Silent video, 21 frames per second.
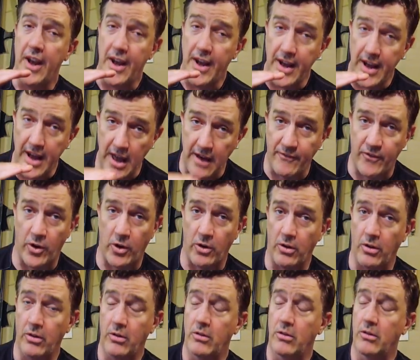
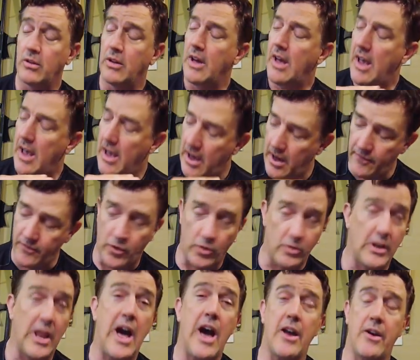never, ever
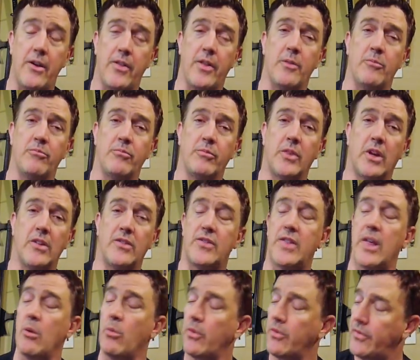lie to them, because
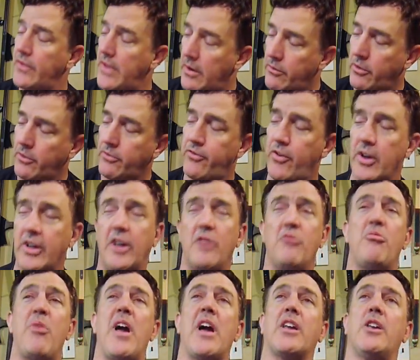they will never
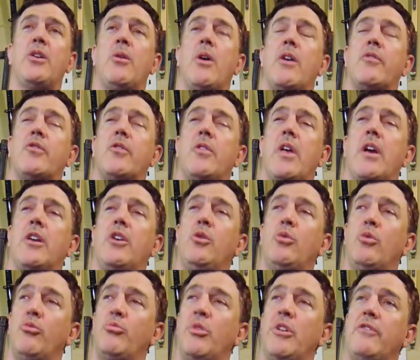fucking back you after that. You
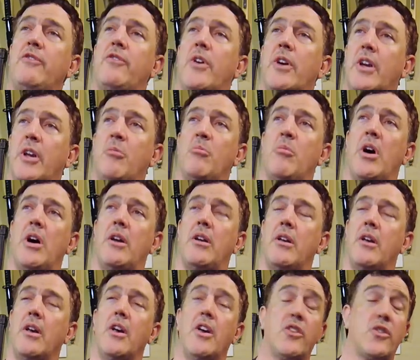will be fucking mud.
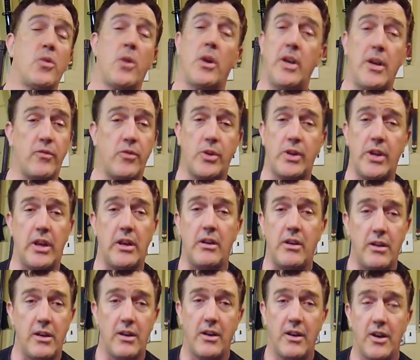So I never
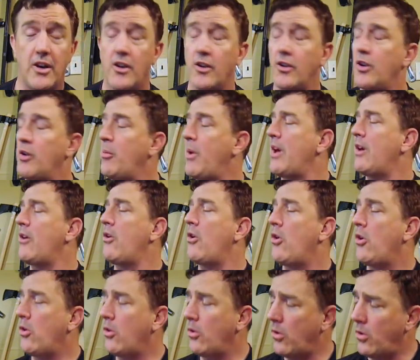did. No matter
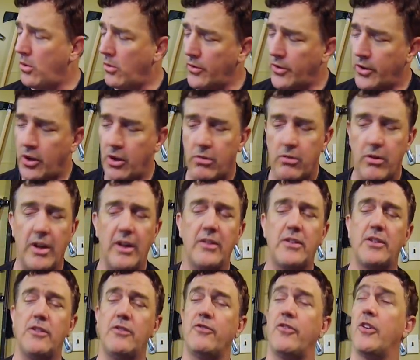all the
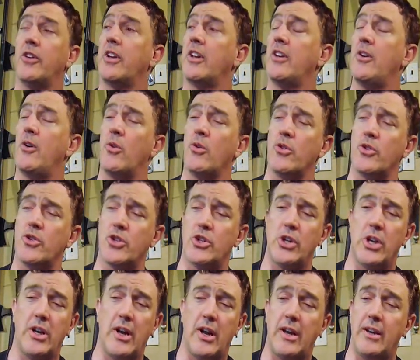crazy fucking horse
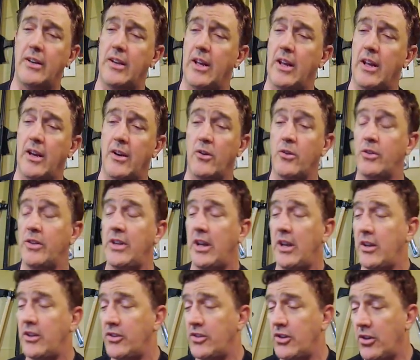shit I did or
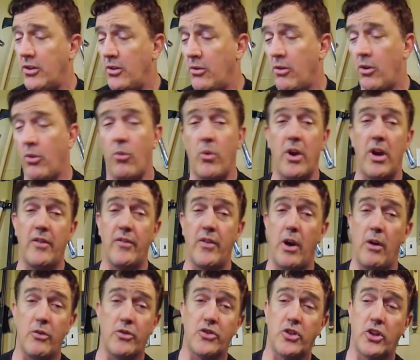didn't do or whatever
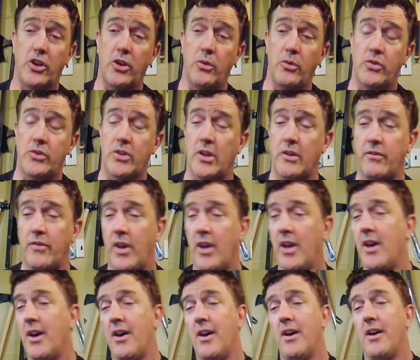I was accused of,
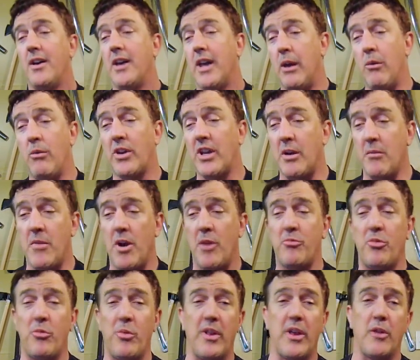he would come
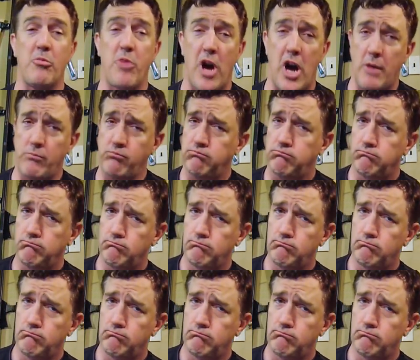up and be like, "Pop,